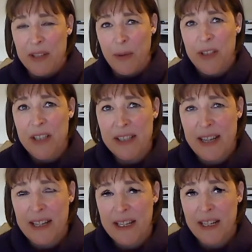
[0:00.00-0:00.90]
So
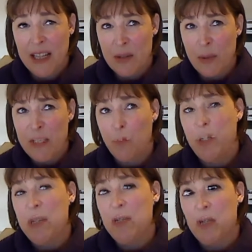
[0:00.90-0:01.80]
understanding, because we
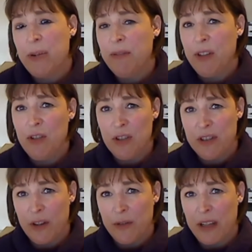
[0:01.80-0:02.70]
didn't know
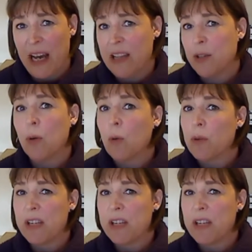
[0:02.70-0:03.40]
Infusionsoft at all.